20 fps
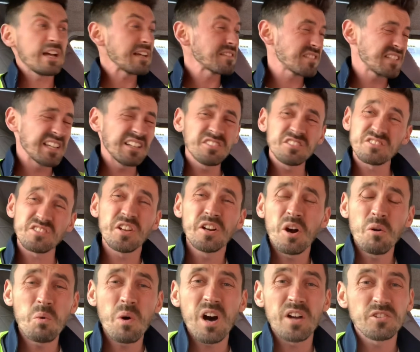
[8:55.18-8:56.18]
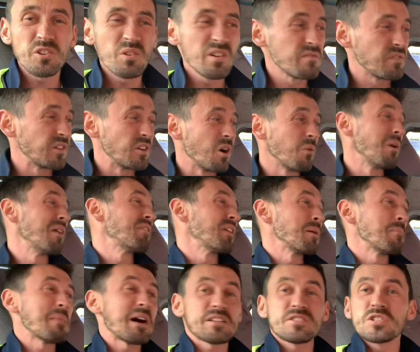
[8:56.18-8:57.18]
I still, do you know what? I don't even know whether the
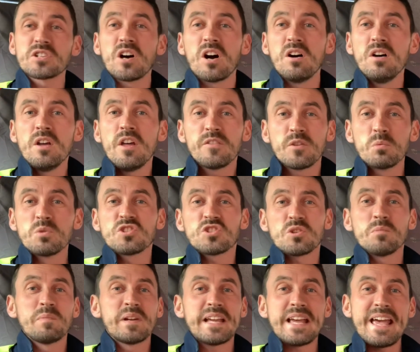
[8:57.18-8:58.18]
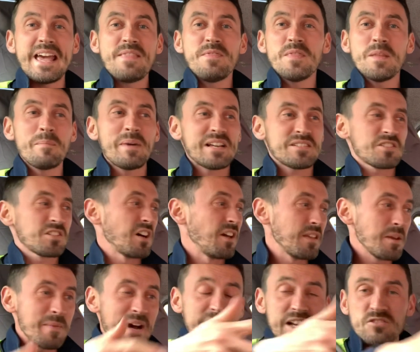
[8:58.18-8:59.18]
mascot, there was somebody in the mascot. They
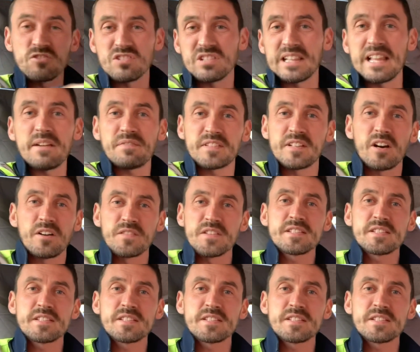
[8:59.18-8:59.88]
might have just left it on the